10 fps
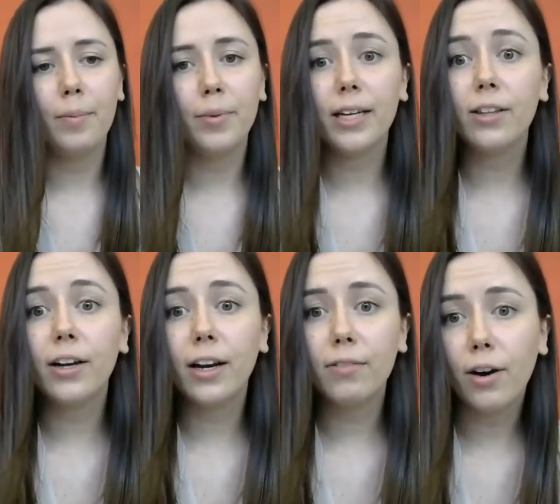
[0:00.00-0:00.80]
We can
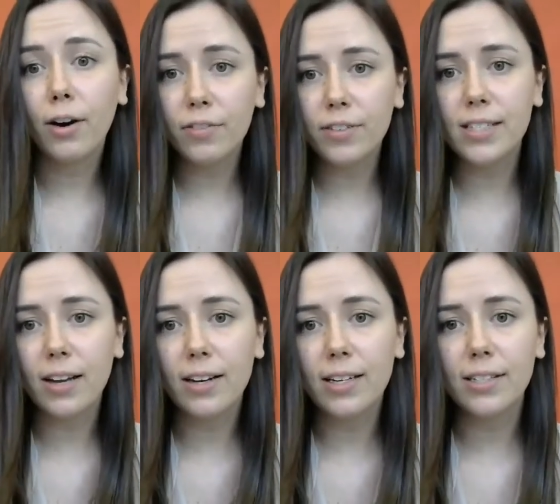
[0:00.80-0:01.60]
look at rural
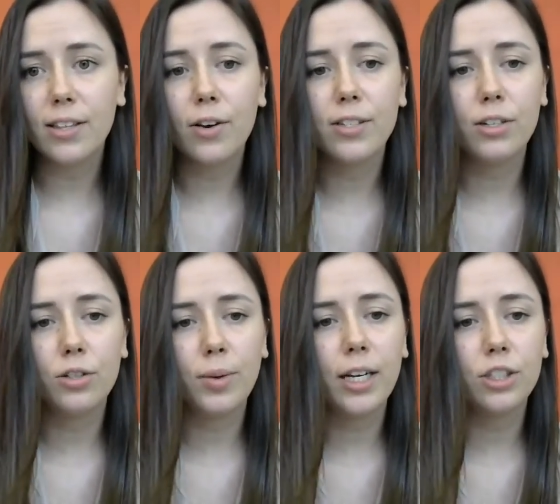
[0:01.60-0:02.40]
facilities in those
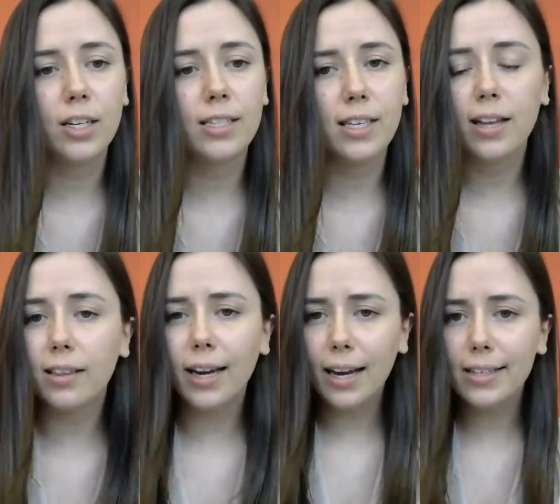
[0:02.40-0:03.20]
situations. And then,
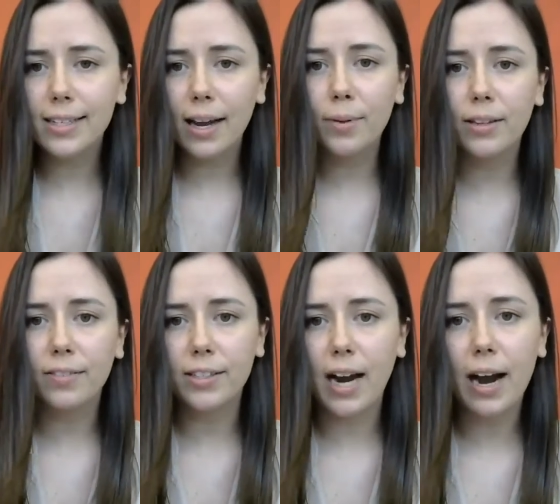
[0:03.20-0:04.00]
like I said, with the
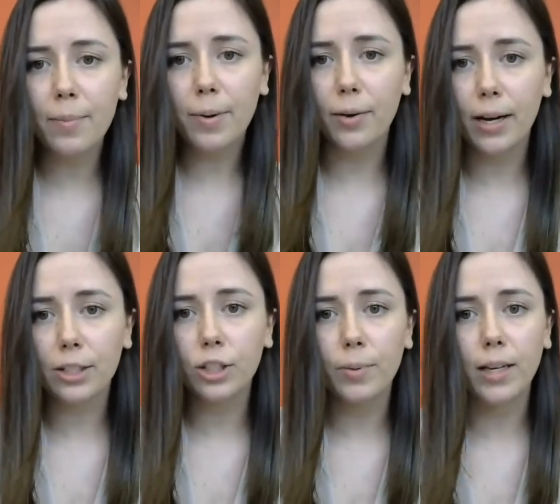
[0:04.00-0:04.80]
retirement
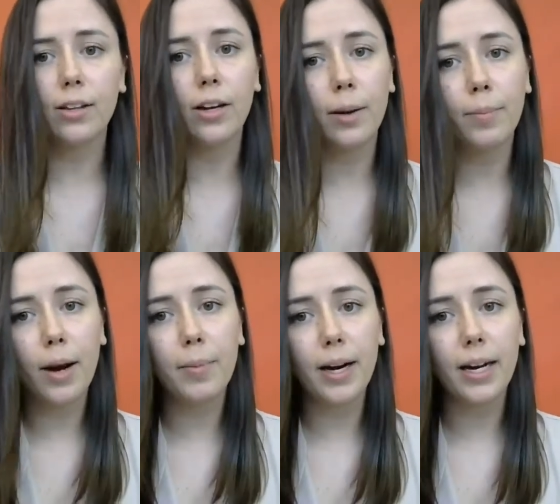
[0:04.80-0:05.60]
question, we can look at
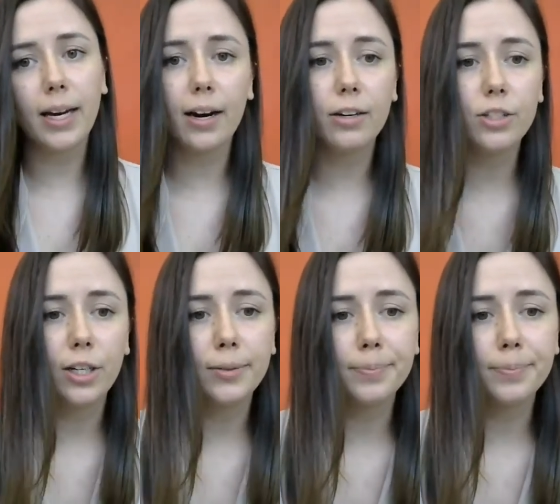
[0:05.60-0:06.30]
primary care too.